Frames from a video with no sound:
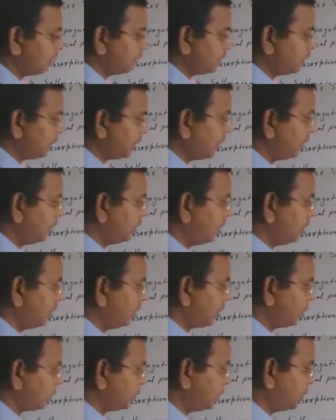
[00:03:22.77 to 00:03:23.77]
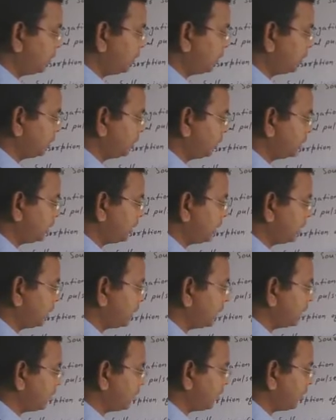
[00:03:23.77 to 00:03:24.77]
say corresponding to these
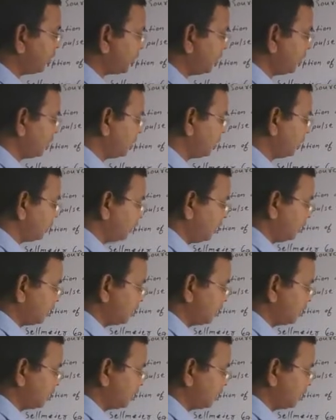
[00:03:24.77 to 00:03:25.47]
three wavelengths